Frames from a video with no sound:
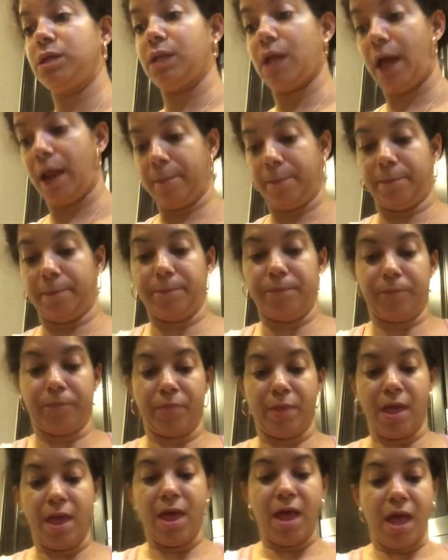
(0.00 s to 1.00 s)
that.
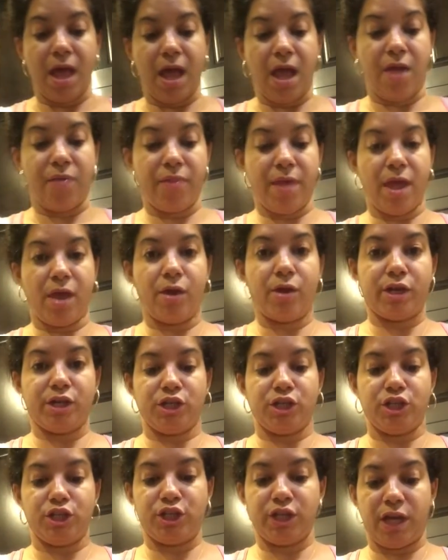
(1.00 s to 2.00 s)
And then you're
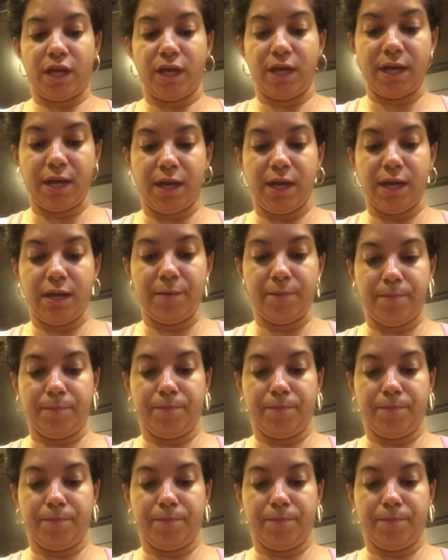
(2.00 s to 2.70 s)
gonna shake it,